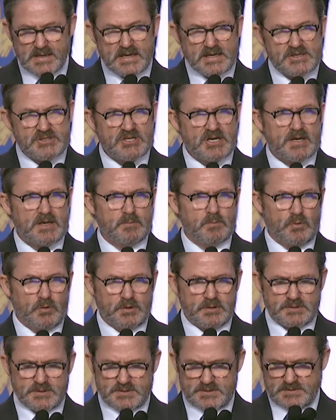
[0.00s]
John
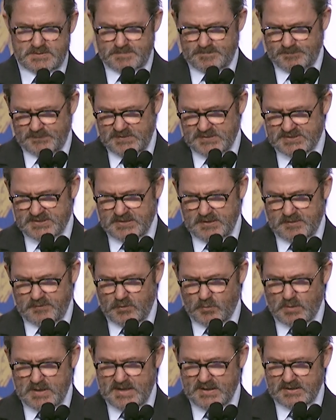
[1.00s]
Brooks, the son of
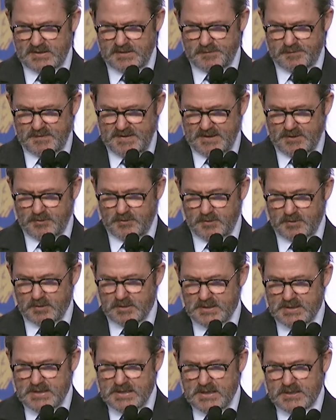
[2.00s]
the Rocky founder,
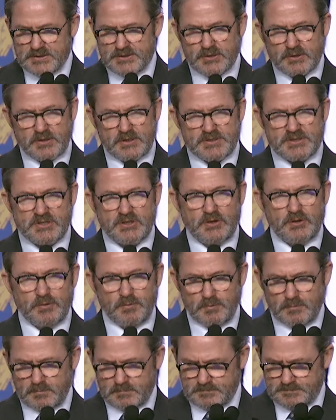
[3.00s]
took his
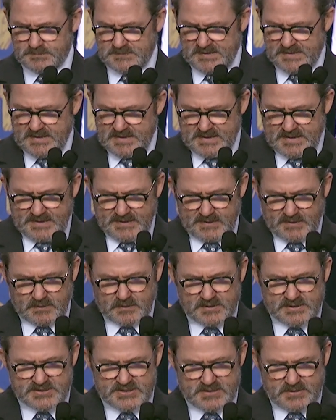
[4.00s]
cue, and he
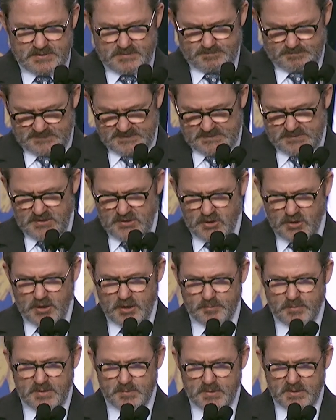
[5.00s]
enlisted in the
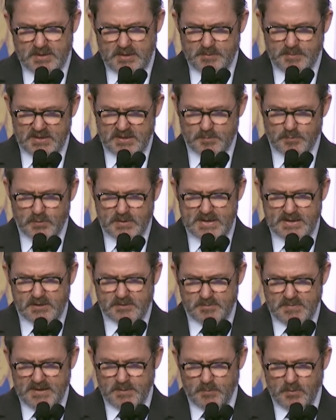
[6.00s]
Army, becoming a
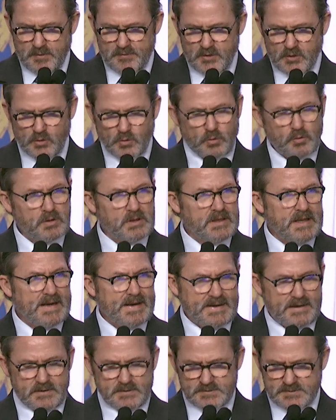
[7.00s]
proud member of the Golden
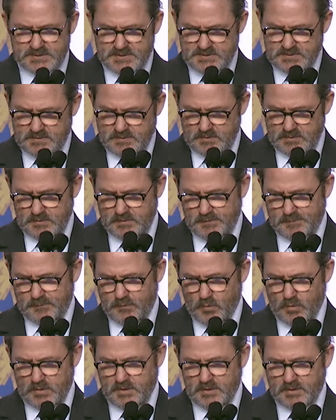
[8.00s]
Lions with the
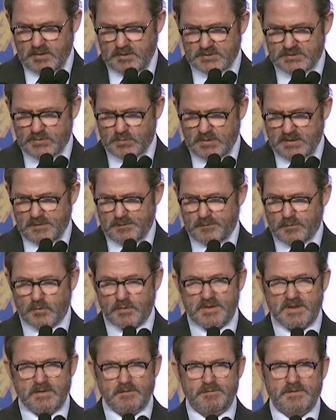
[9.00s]
424th